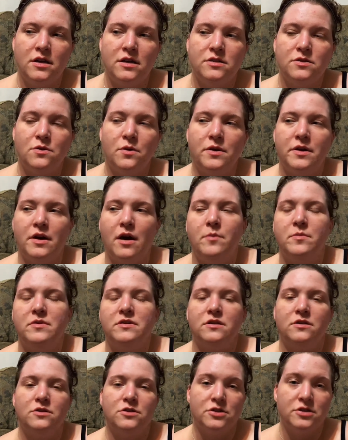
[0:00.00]
is going to help
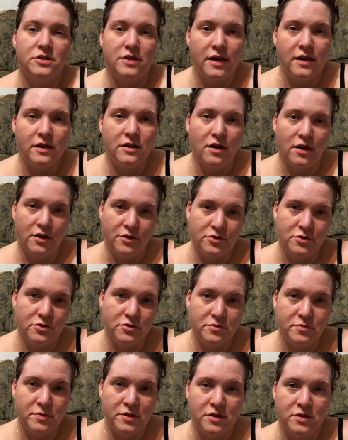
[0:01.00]
us understand
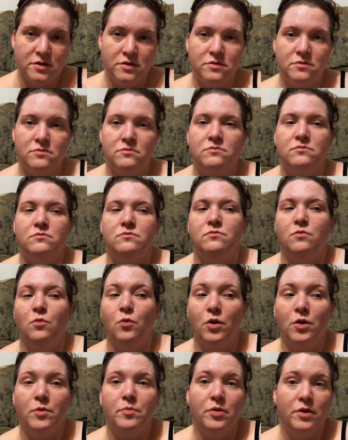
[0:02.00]
others because
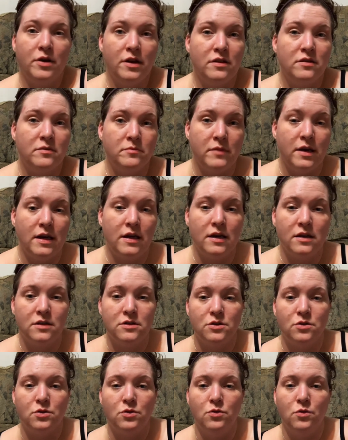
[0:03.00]
we're putting the meaning
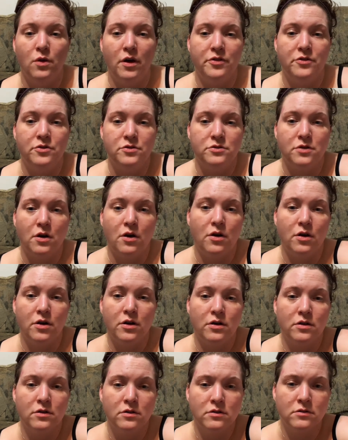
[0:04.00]
to who others
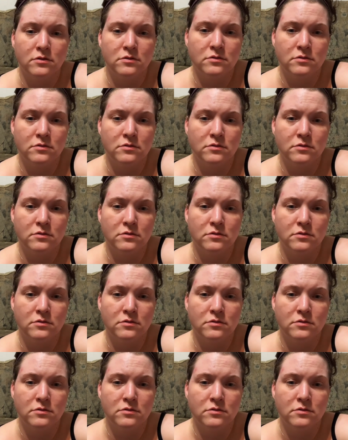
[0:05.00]
are.